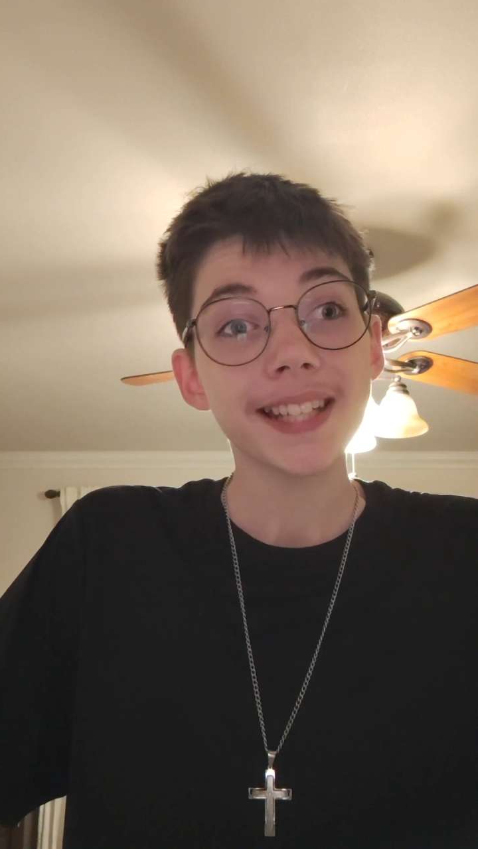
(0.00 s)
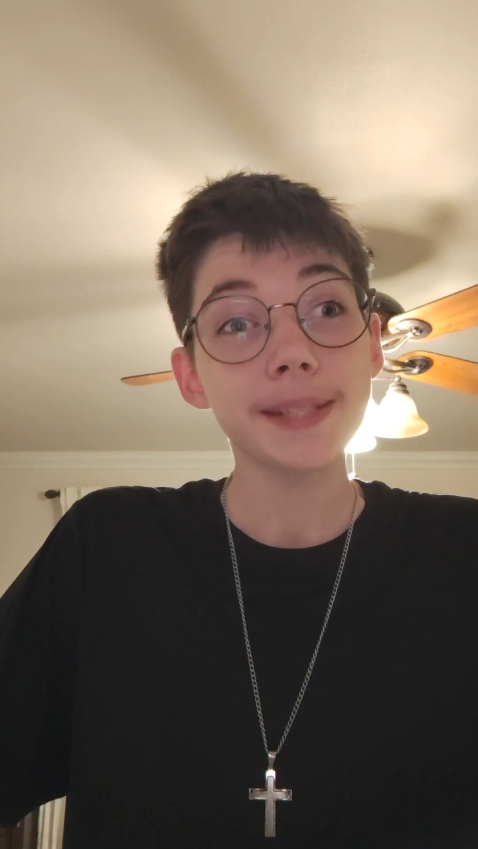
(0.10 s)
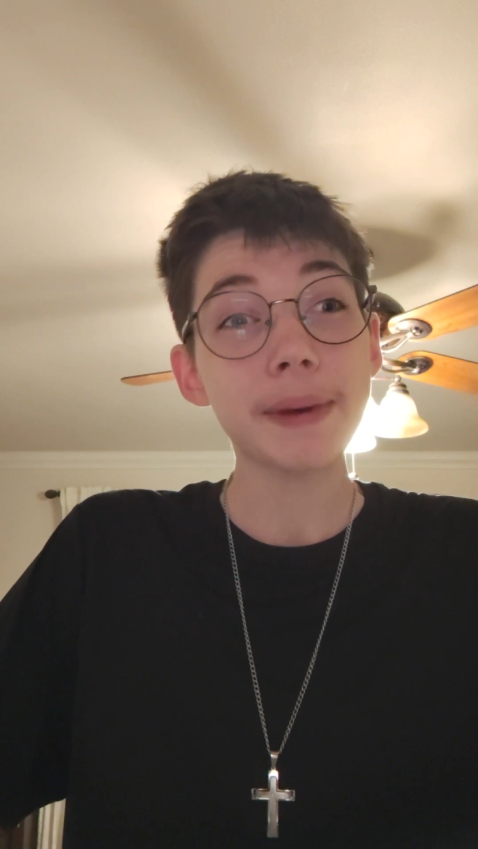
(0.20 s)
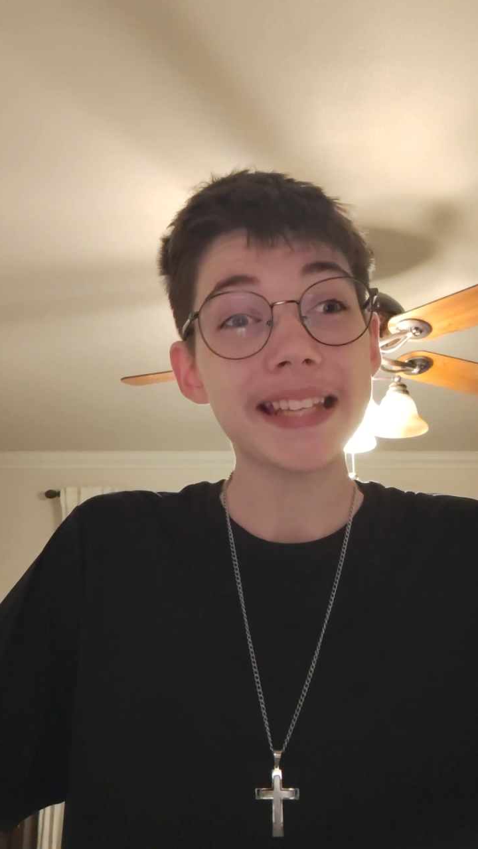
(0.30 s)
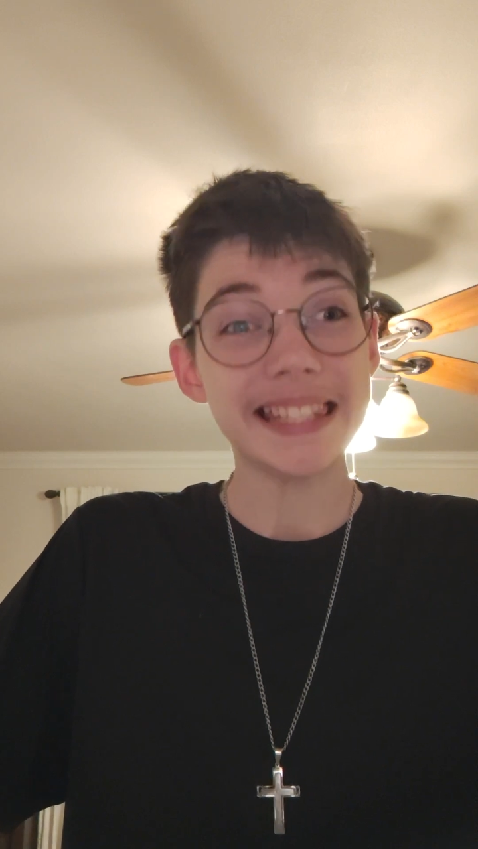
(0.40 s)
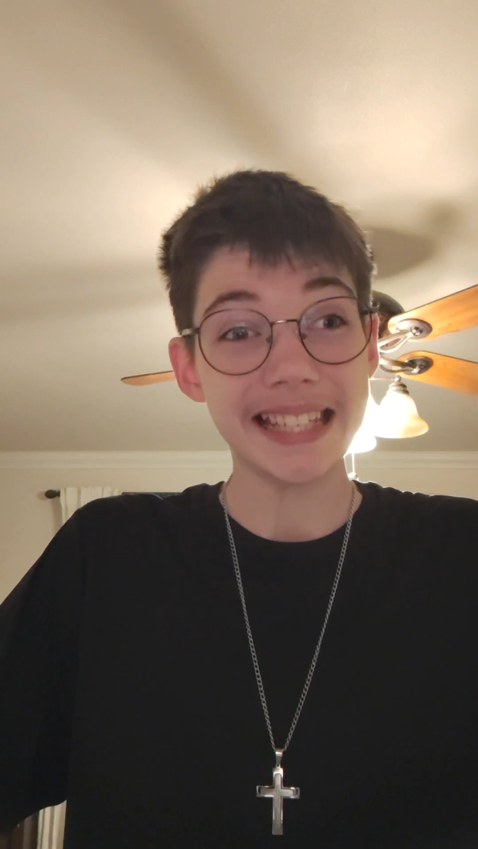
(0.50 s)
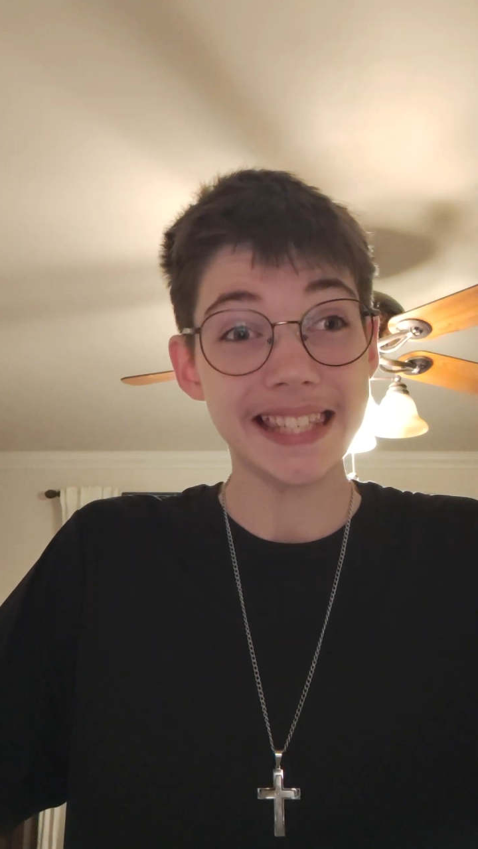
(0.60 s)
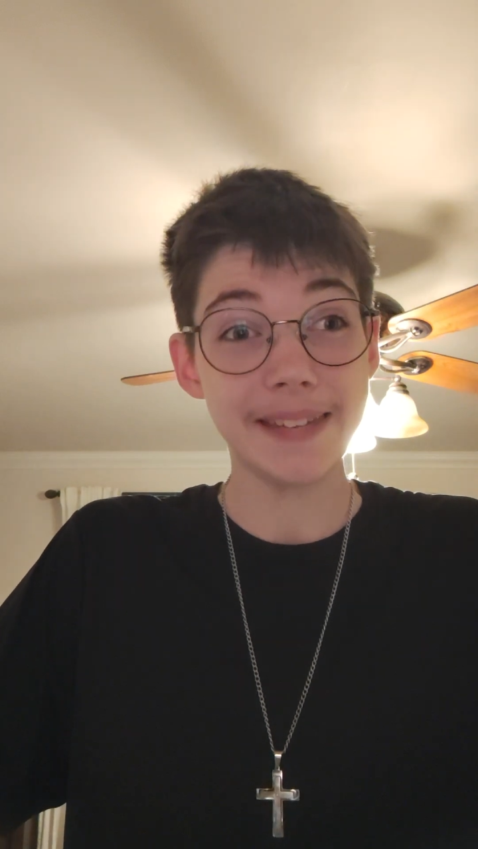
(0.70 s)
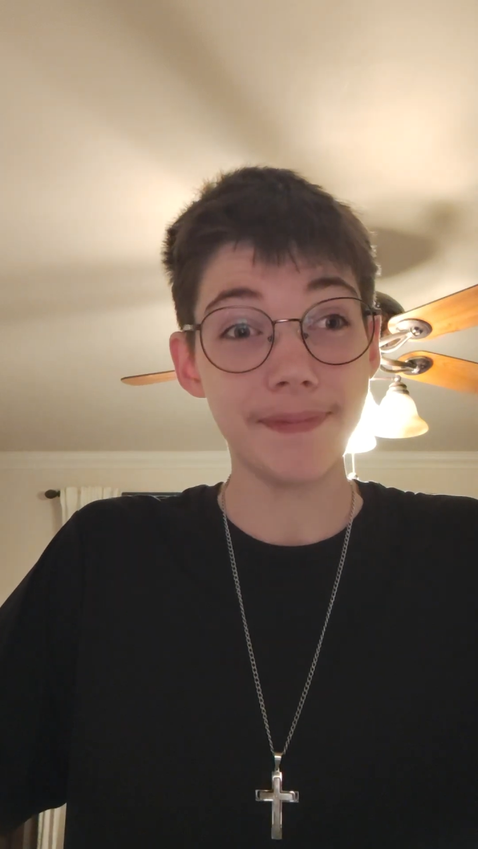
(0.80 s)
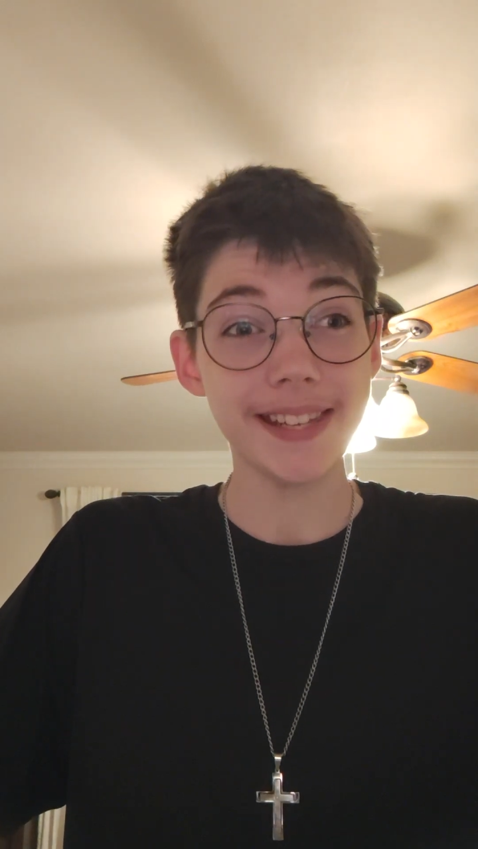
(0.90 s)
it's about
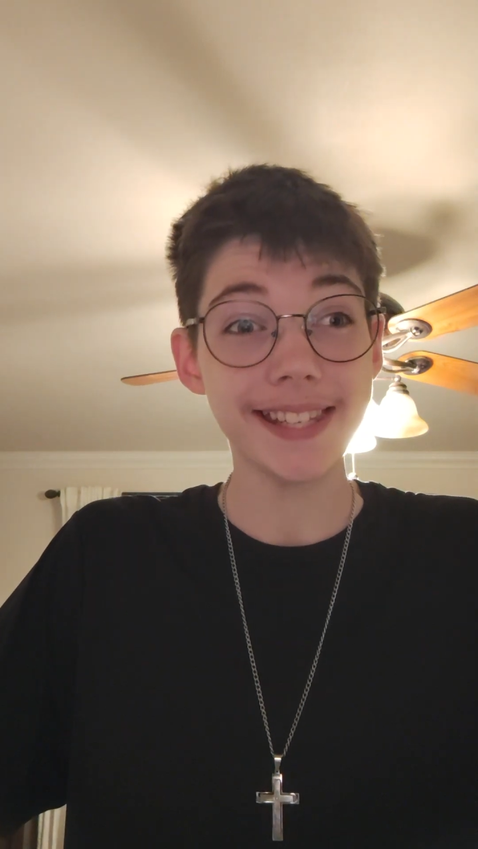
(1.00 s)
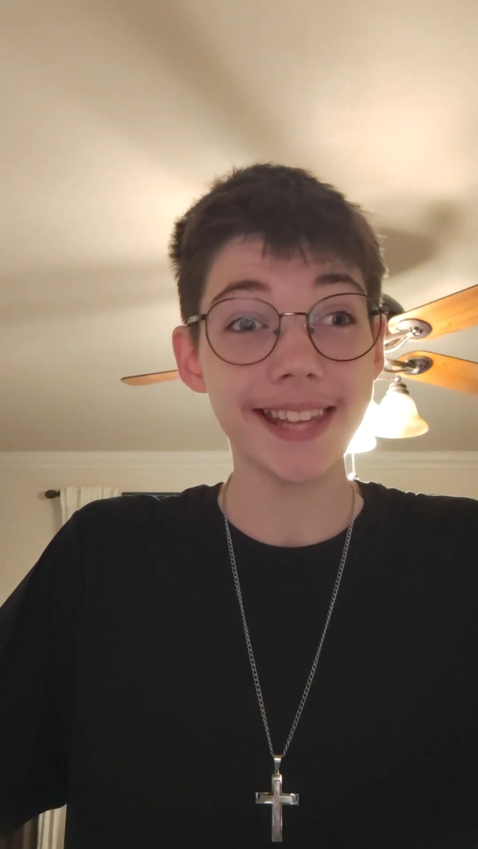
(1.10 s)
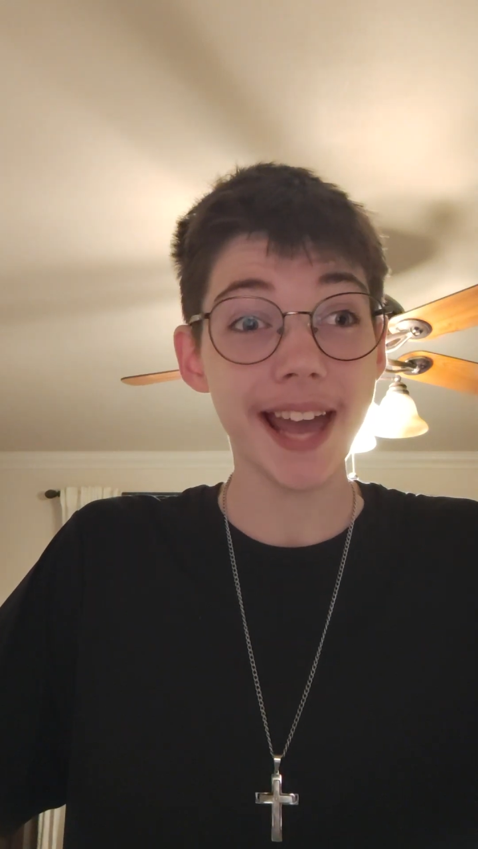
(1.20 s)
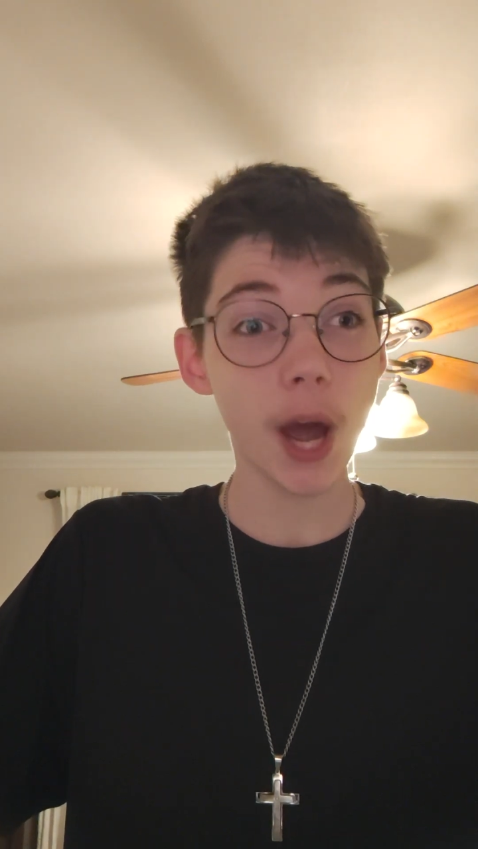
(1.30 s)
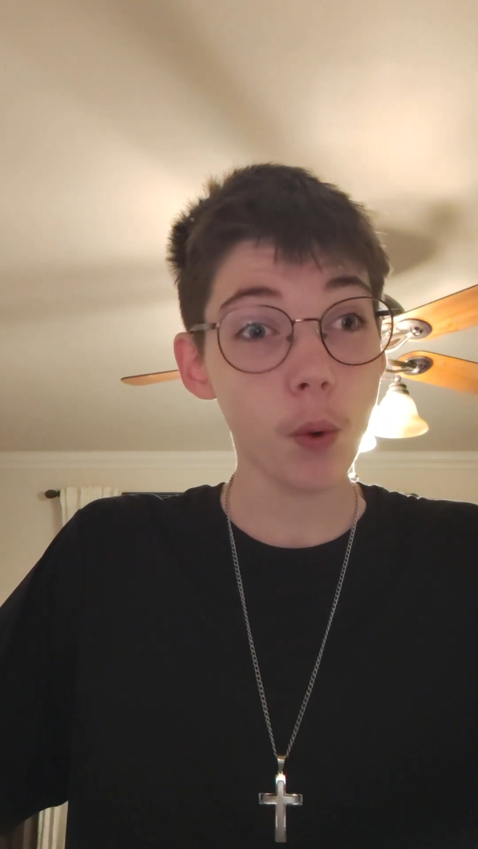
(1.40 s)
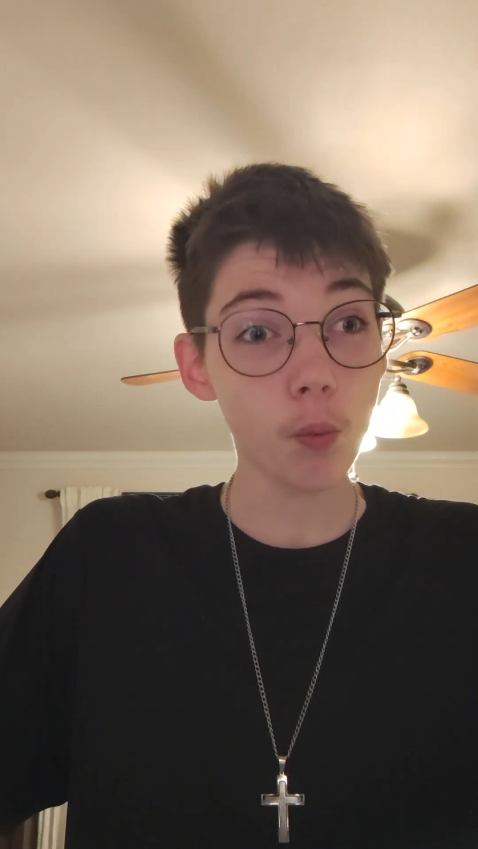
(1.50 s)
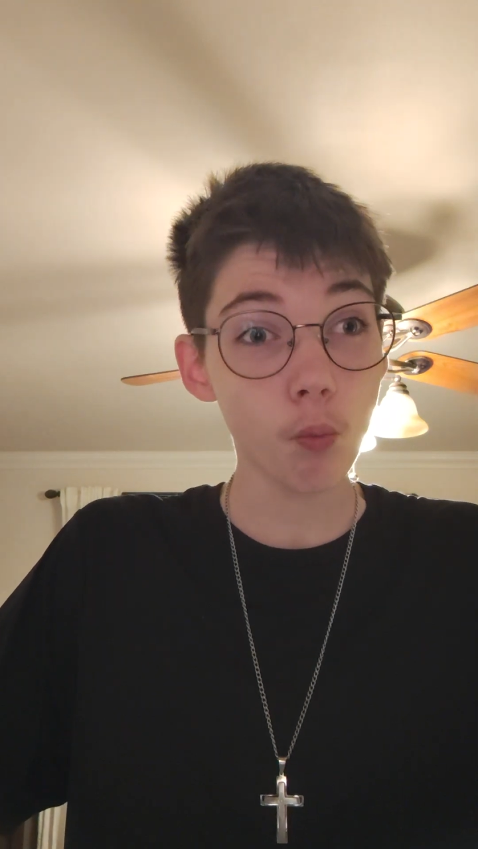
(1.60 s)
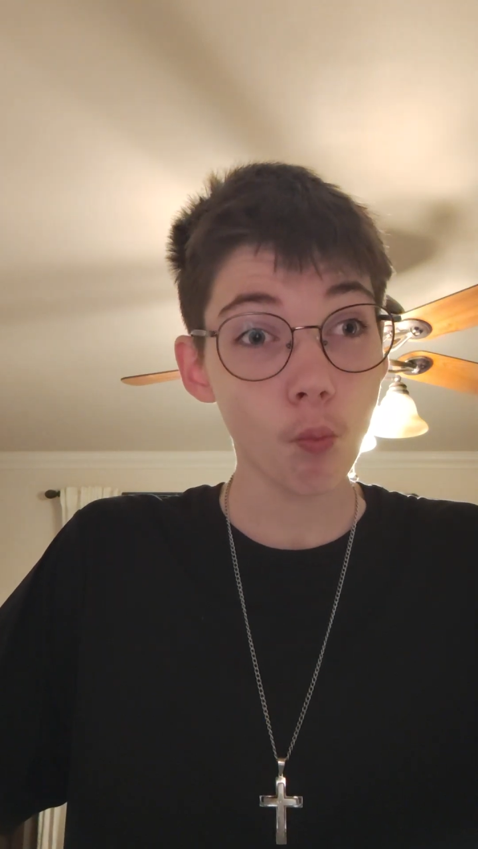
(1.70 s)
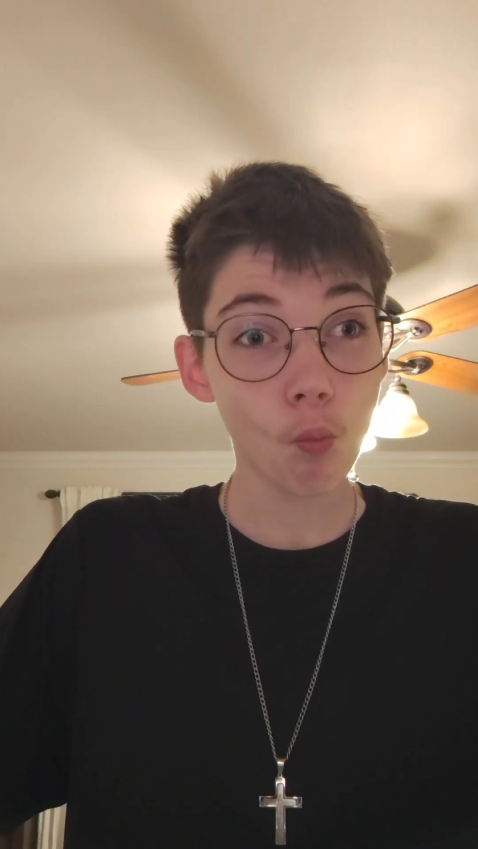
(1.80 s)
60 feet down.